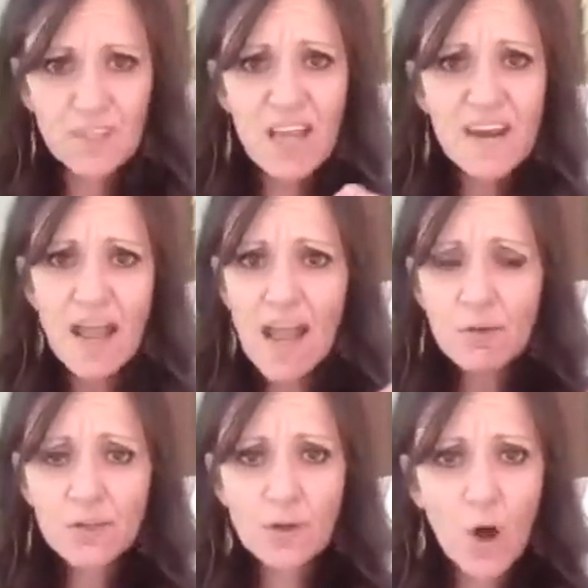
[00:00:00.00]
and I
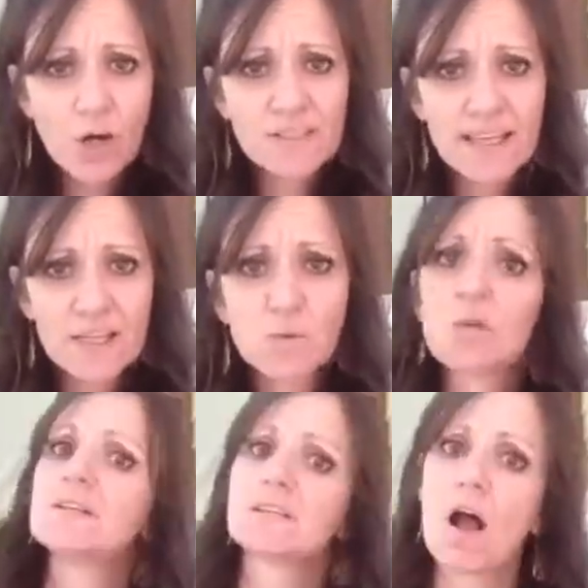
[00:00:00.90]
had, you know, our
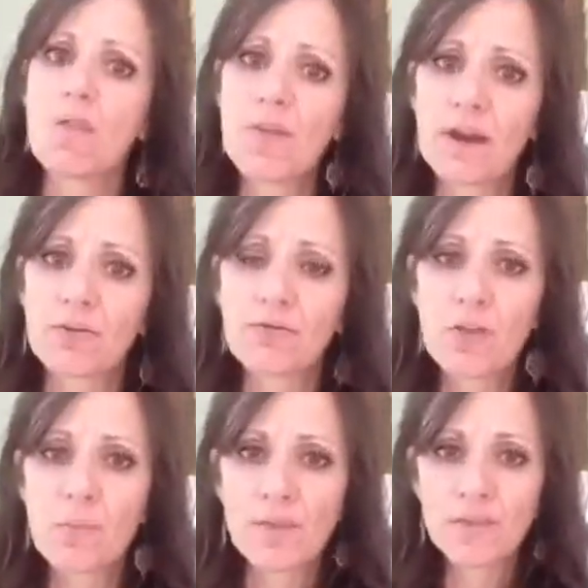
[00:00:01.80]
schedule is on there for
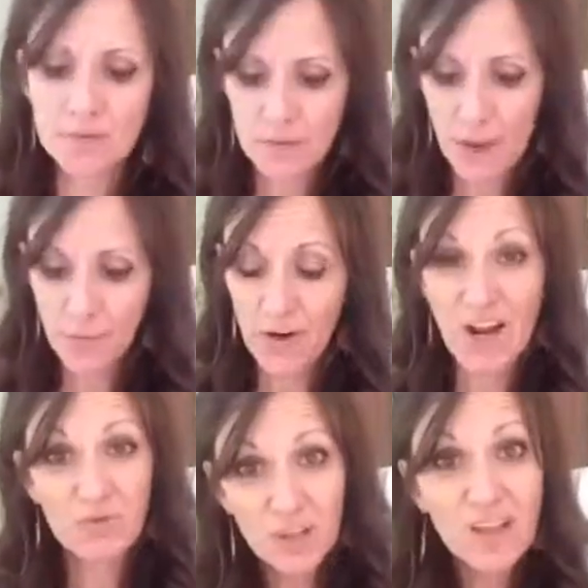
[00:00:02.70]
the month of September, and
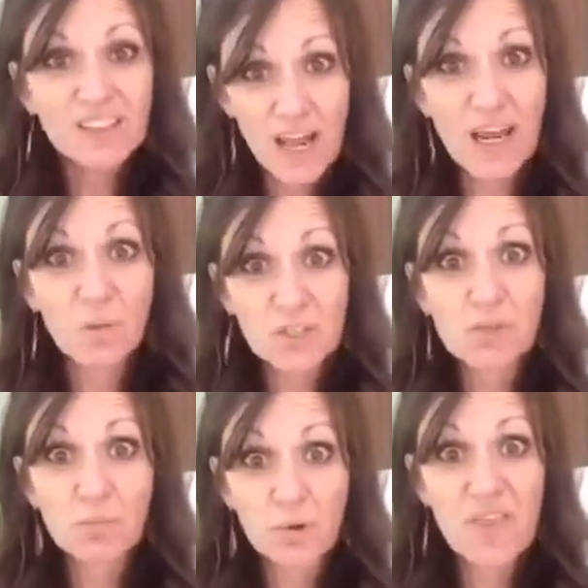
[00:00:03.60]
I realized I could
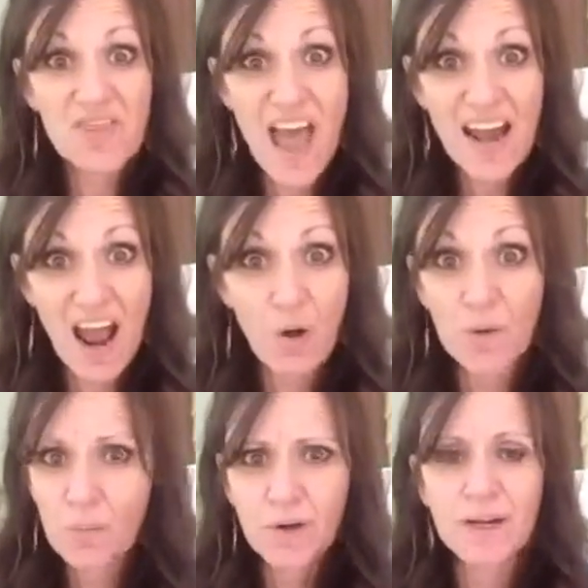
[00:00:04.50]
just print that out
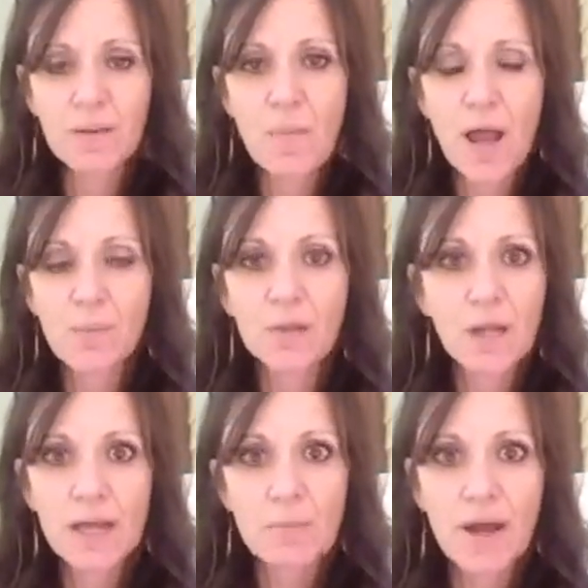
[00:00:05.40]
and put it in my
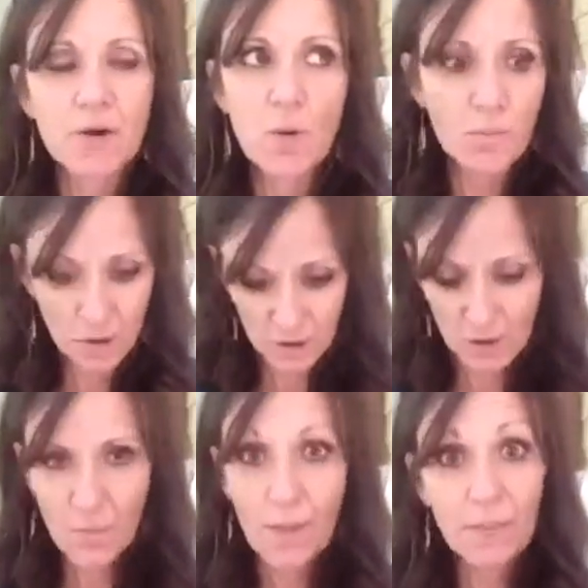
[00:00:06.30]
notebook, you
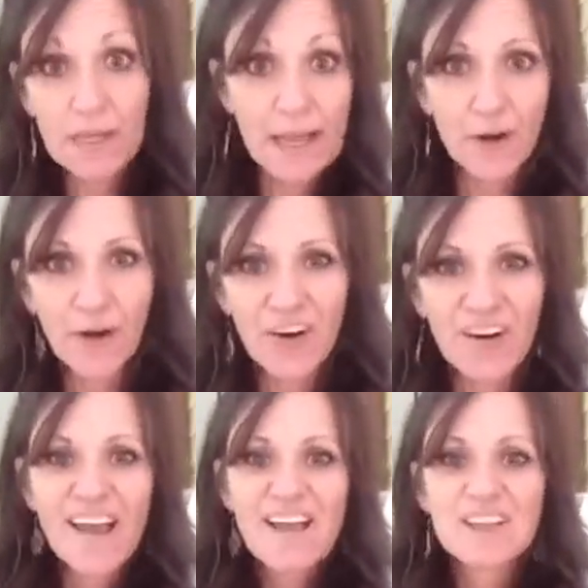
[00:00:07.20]
know, my planner.
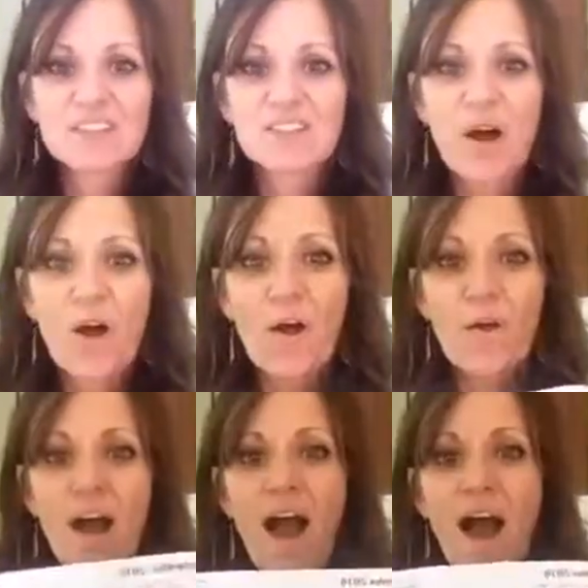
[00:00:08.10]

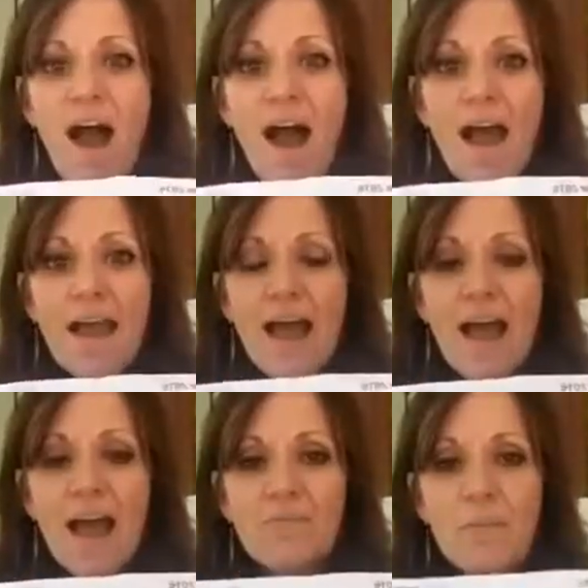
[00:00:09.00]
So I
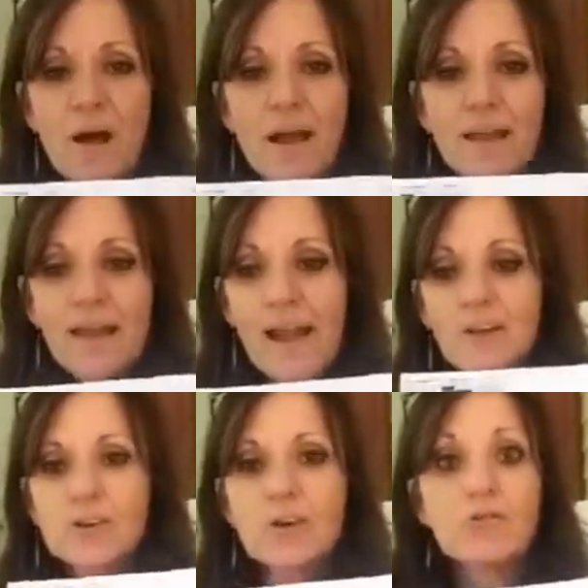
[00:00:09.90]
have my
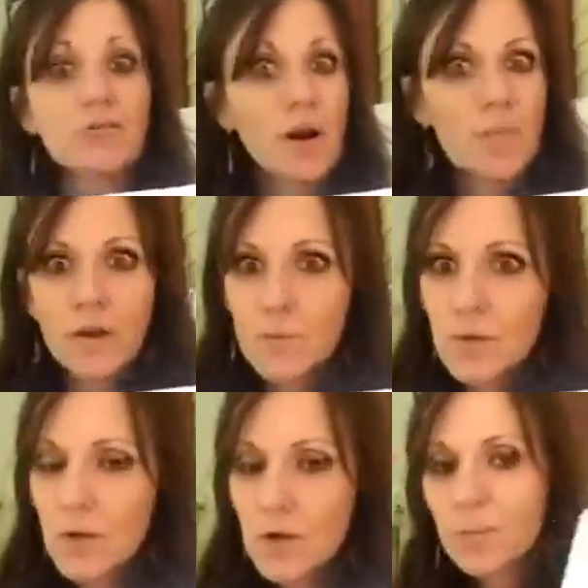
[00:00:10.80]
calendar from the
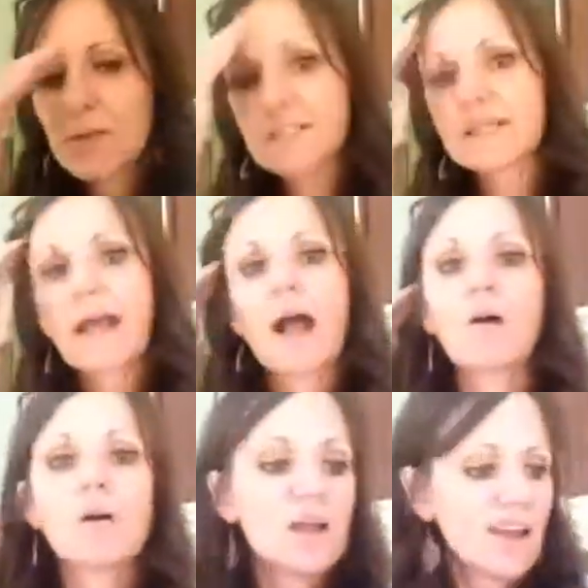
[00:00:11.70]
computer printed
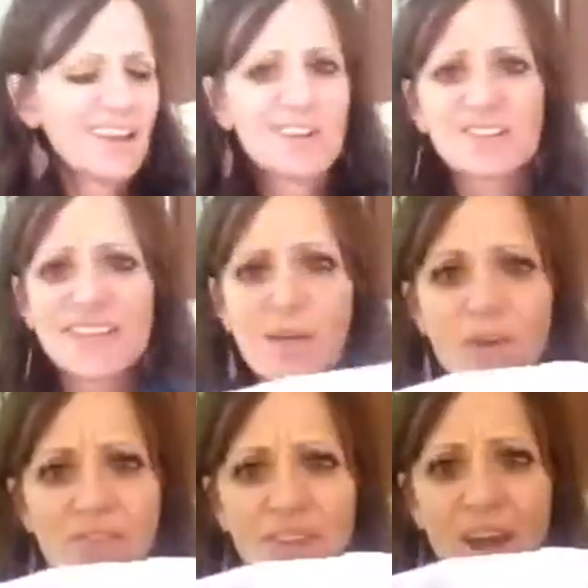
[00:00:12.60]
out. It looks like
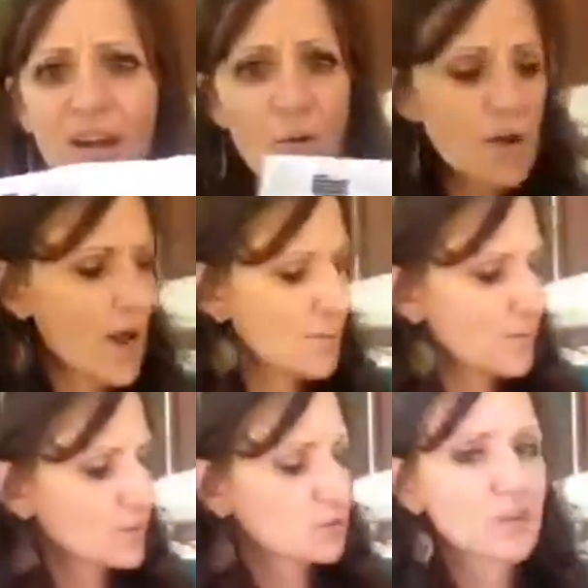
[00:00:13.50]
we have a lot going on,
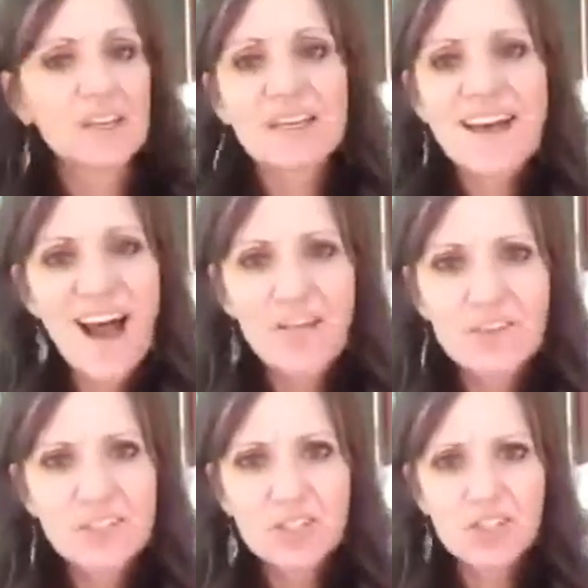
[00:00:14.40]
but it's really not.
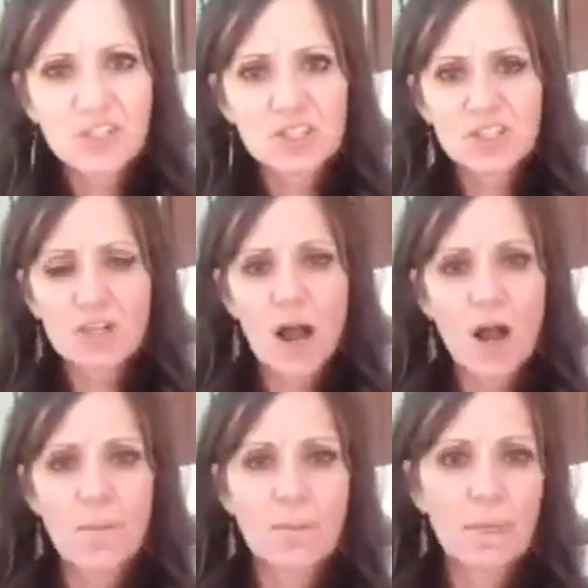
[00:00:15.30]
This is just,
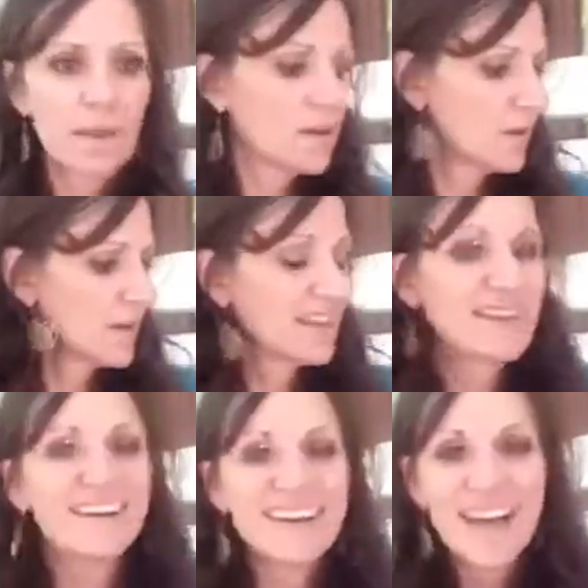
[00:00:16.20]
I
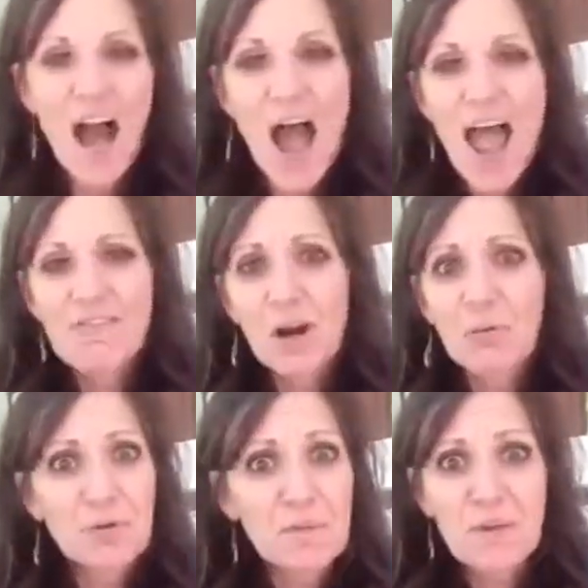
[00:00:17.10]
have it
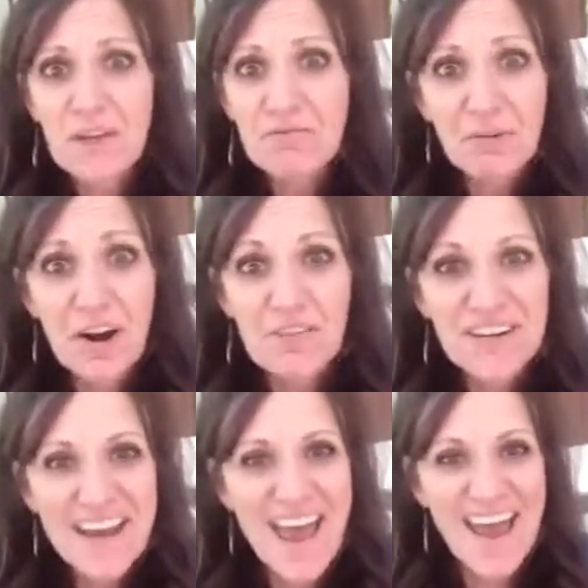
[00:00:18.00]
on repeat for
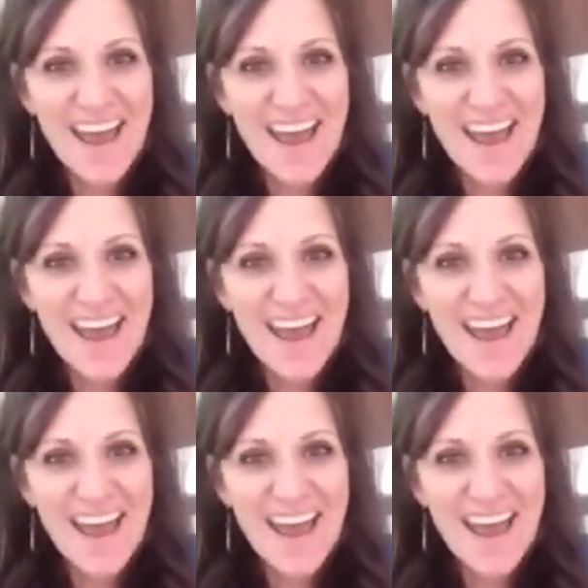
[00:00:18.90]
every day.